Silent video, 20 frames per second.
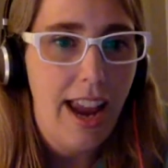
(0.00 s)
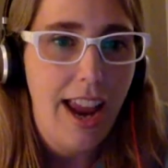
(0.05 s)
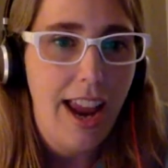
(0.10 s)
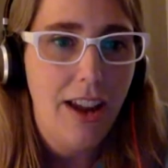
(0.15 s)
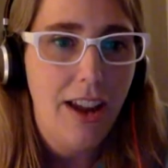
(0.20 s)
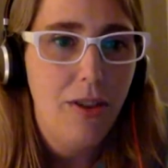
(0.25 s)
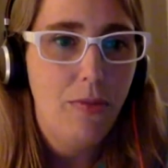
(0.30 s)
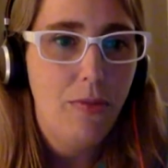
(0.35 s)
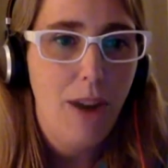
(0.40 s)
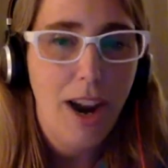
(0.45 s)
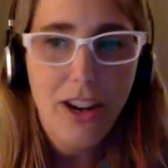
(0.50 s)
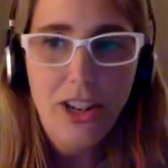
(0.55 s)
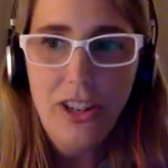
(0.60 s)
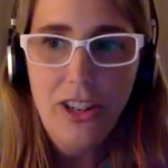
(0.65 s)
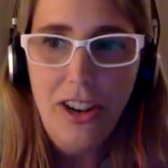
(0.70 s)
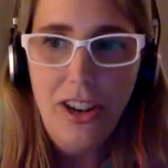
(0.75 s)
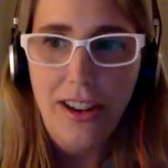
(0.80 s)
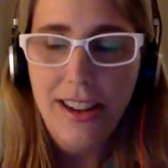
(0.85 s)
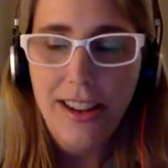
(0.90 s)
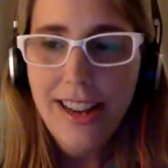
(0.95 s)
and
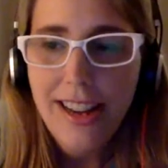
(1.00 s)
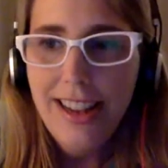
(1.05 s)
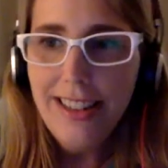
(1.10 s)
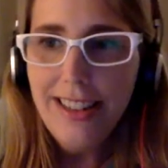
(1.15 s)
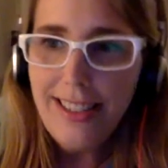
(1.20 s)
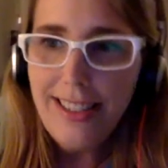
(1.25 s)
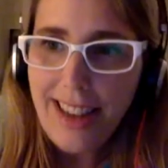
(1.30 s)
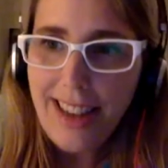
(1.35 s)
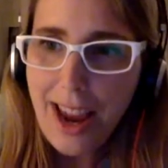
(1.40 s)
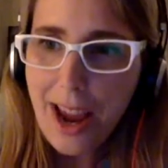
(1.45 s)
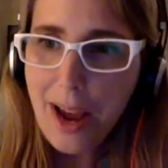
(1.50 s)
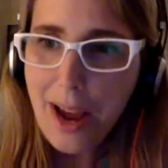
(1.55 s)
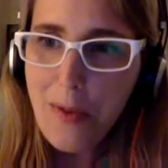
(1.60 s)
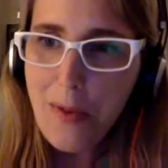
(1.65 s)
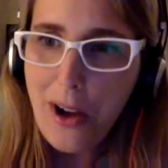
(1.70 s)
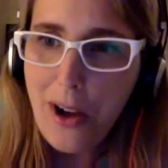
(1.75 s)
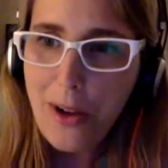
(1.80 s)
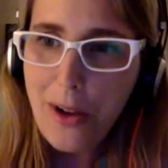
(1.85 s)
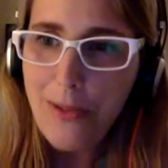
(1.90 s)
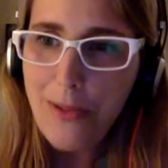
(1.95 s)
Russia. Sam,
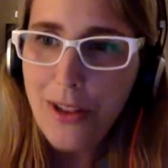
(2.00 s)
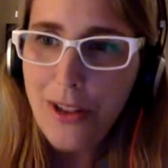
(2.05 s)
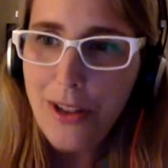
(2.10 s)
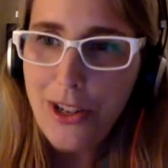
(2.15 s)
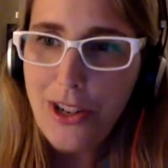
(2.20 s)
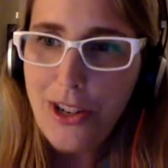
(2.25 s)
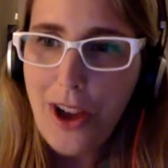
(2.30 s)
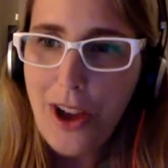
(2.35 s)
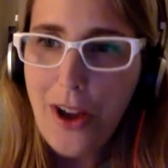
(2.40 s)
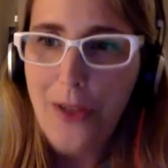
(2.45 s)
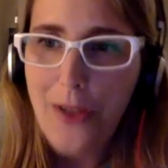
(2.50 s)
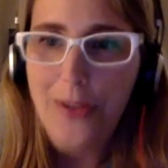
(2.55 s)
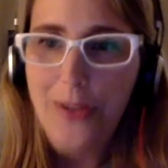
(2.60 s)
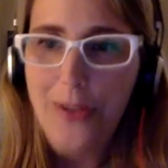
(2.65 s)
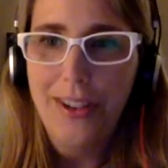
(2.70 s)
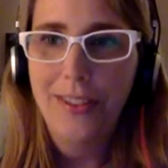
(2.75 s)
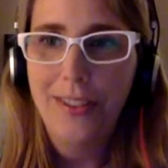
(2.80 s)
welcome to the show.